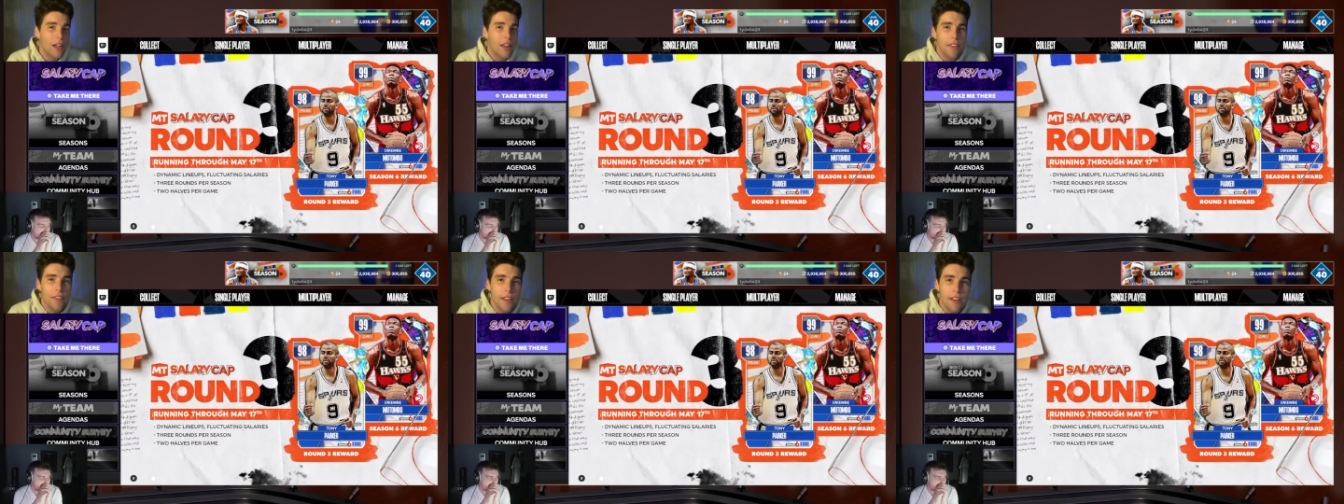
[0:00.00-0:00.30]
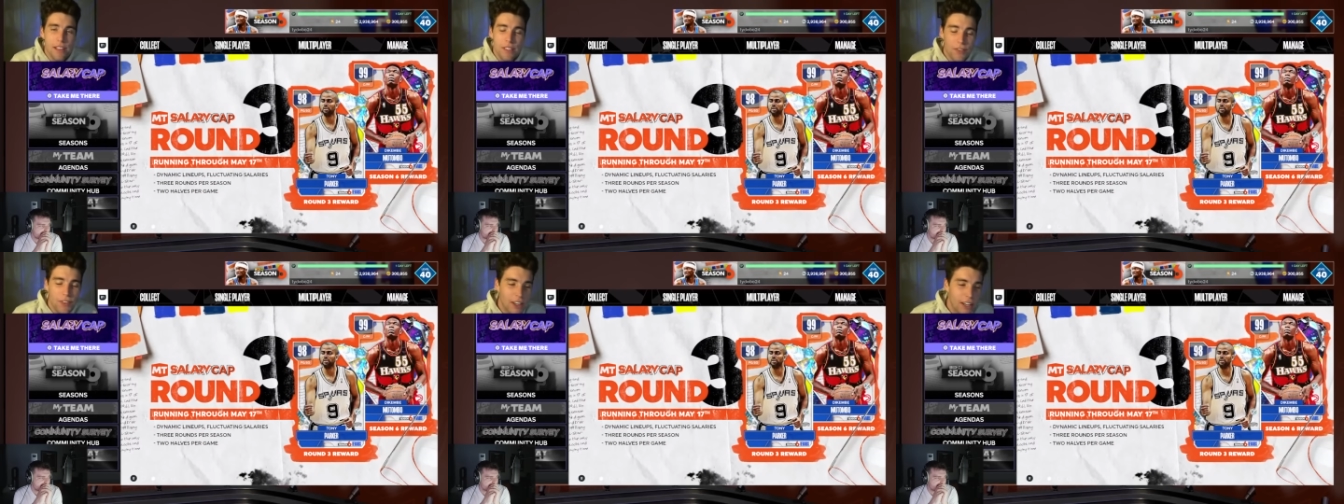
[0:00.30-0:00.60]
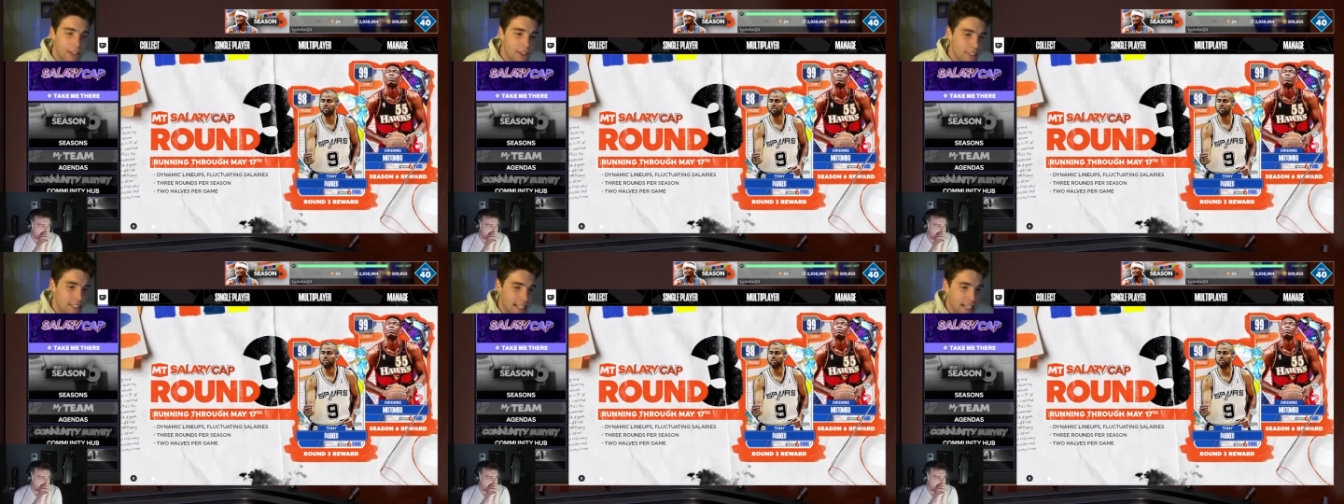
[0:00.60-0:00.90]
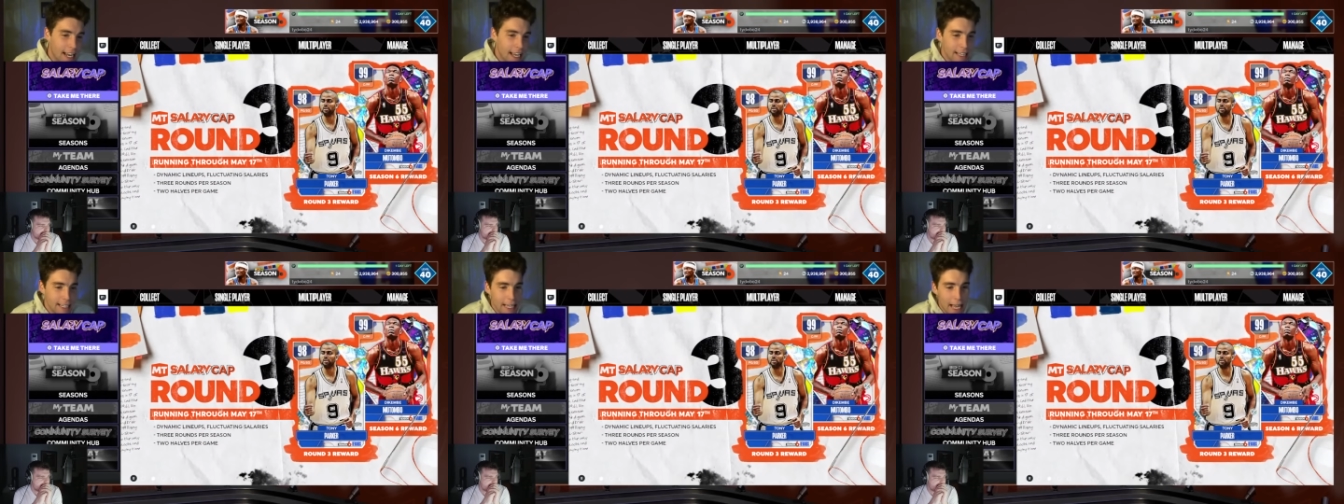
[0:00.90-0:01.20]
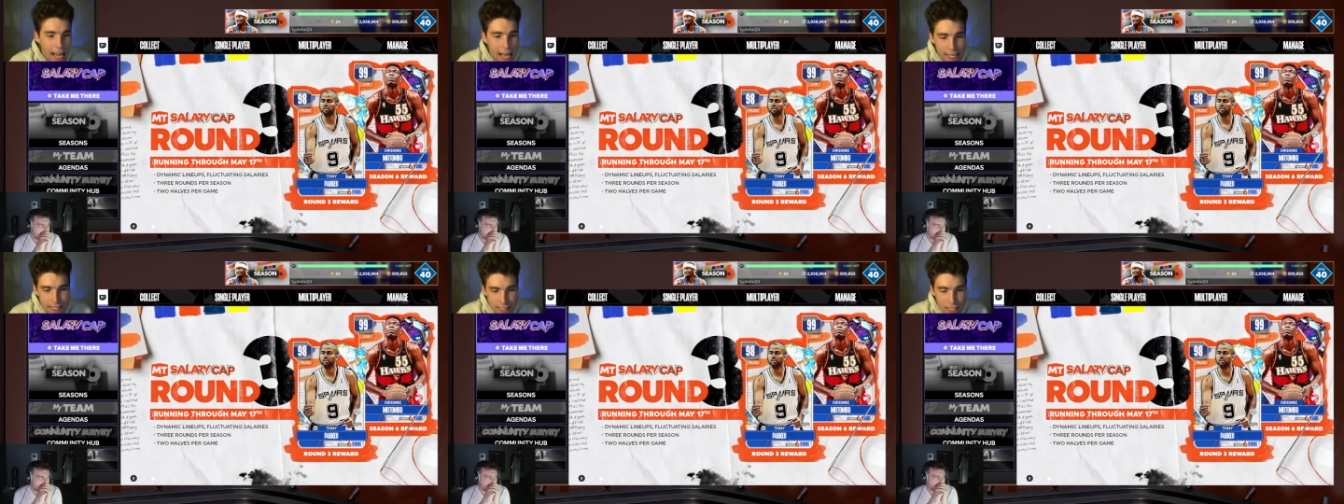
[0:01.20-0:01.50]
and in this video today,
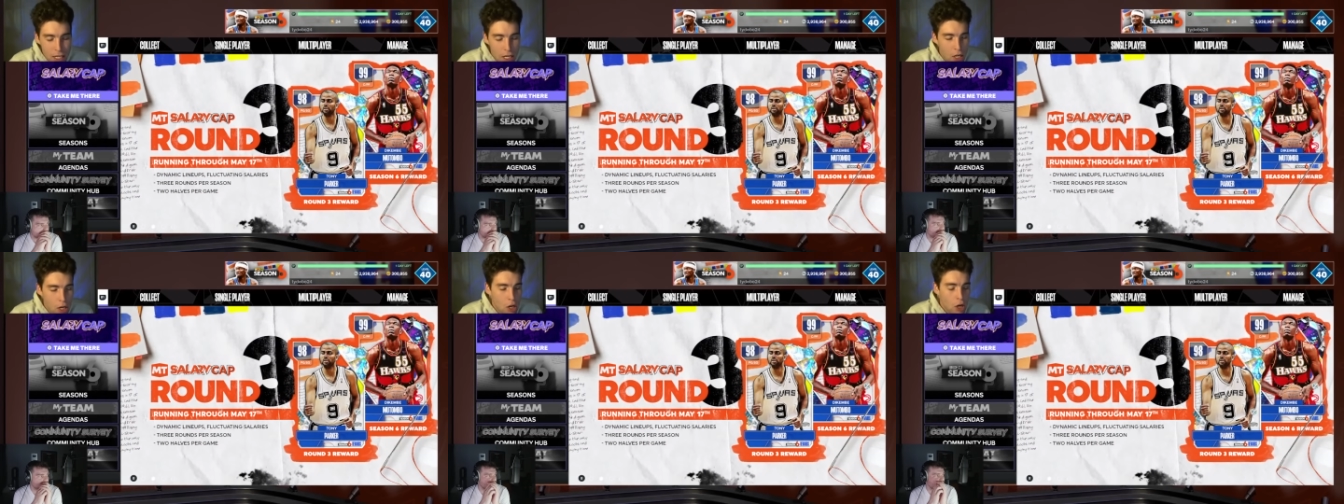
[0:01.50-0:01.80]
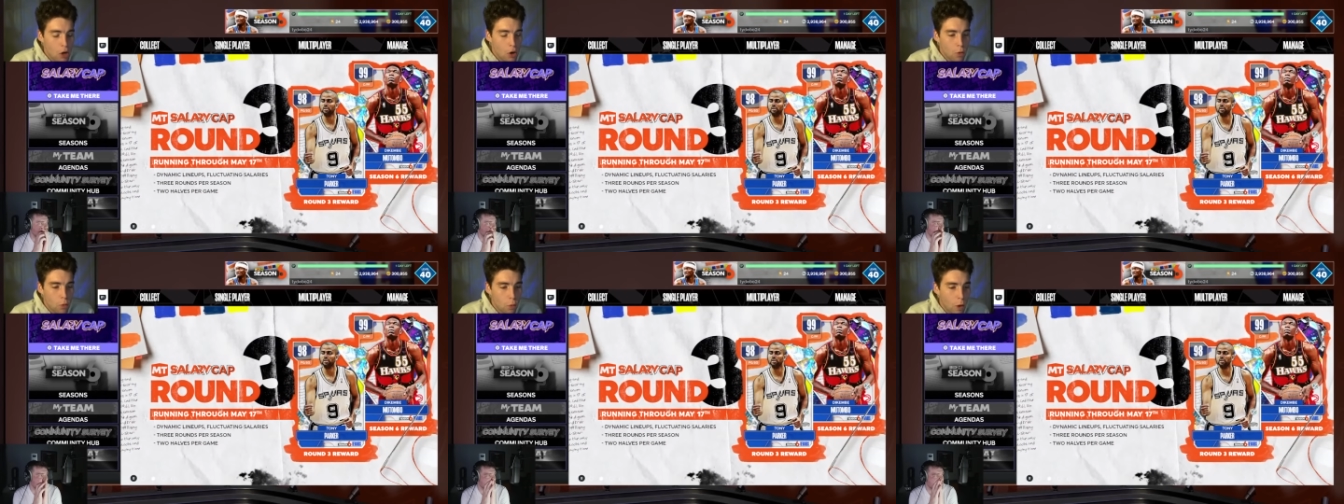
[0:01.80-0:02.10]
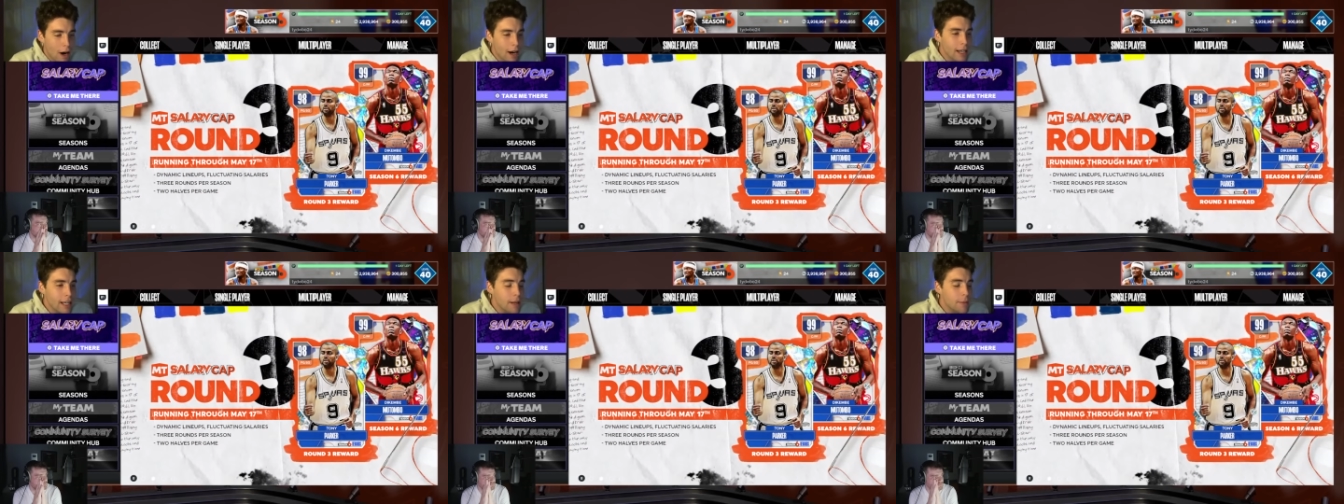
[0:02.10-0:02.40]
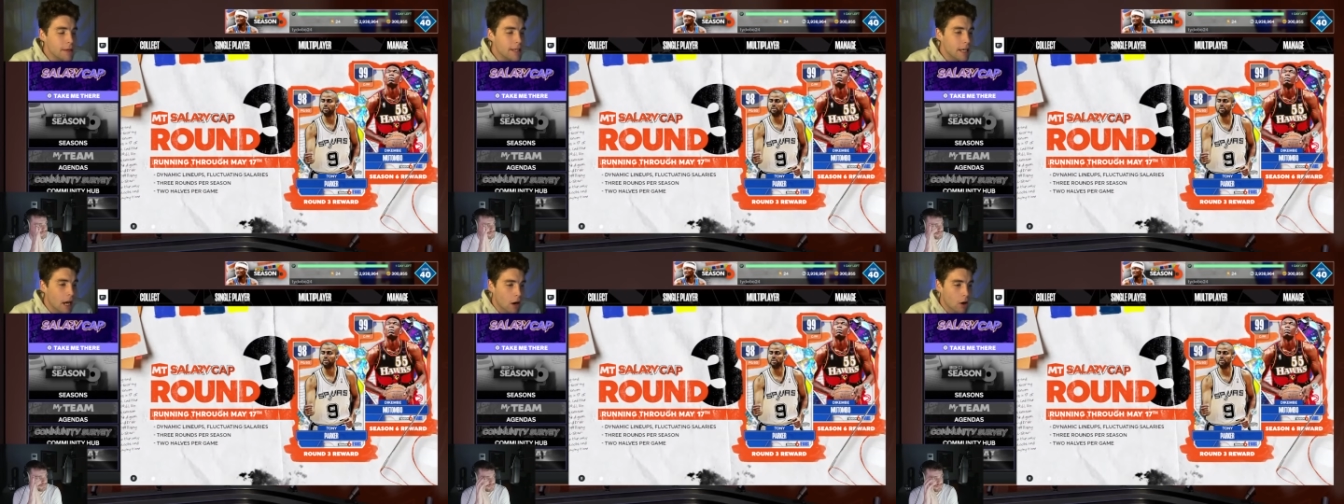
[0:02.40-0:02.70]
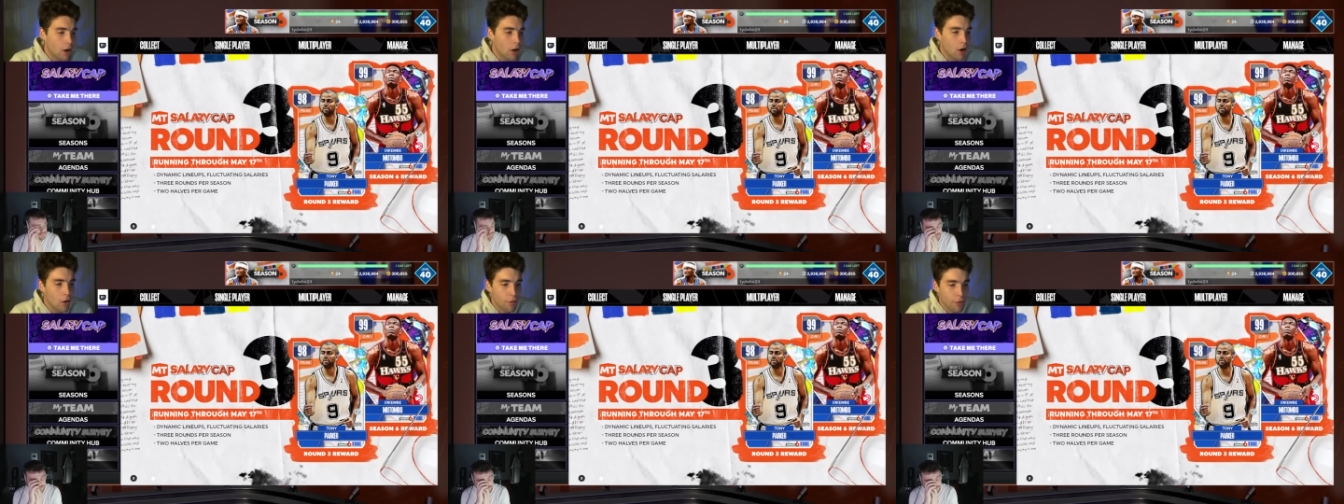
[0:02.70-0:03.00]
guys, we're gonna be
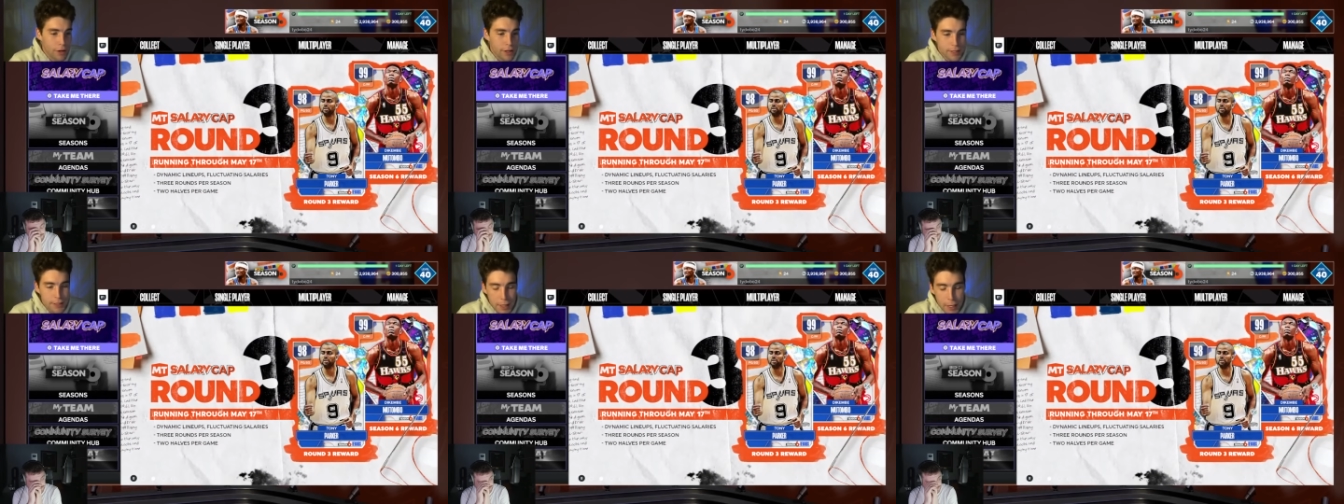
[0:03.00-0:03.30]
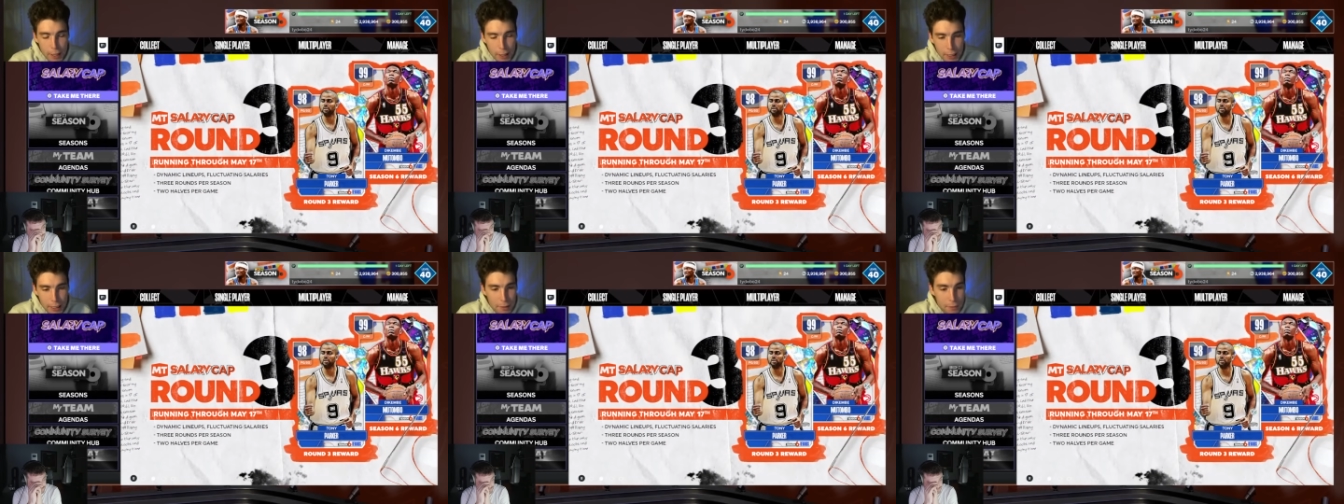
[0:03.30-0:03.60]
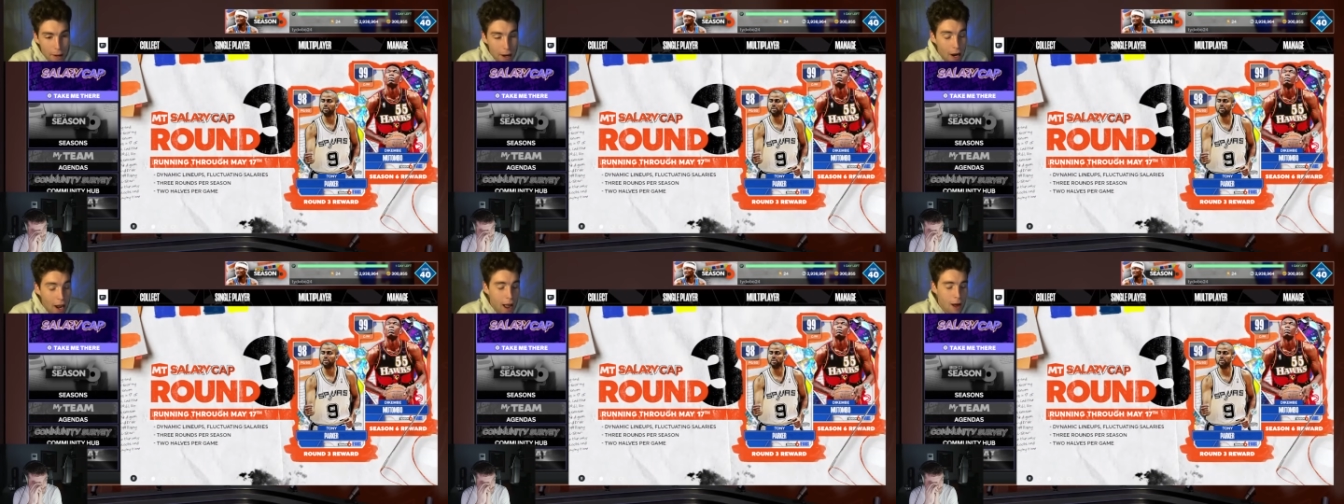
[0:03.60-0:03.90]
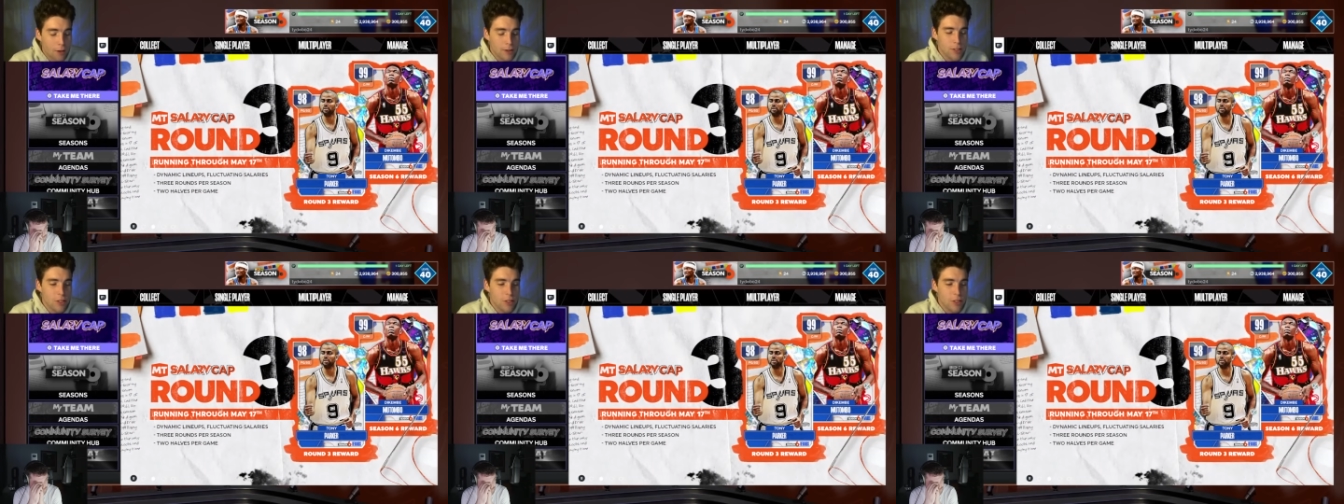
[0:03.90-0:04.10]
going over and talking about how